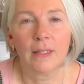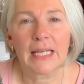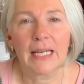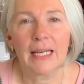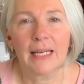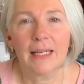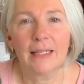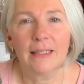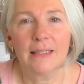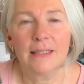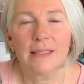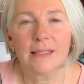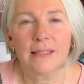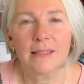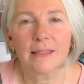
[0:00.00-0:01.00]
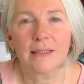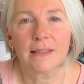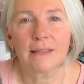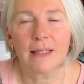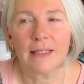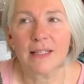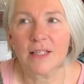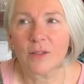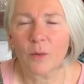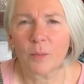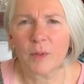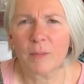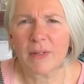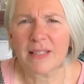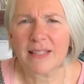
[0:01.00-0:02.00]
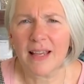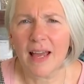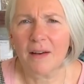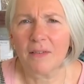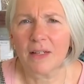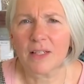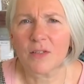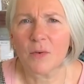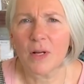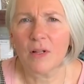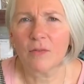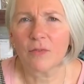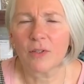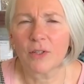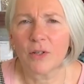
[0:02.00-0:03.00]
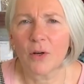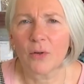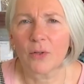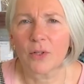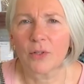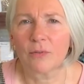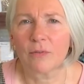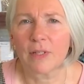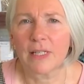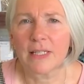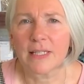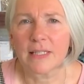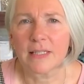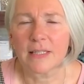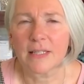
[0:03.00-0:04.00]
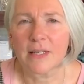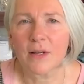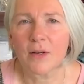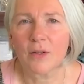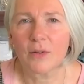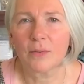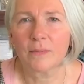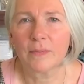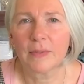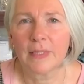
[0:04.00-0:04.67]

And then stop the mascara as well for no good reason. So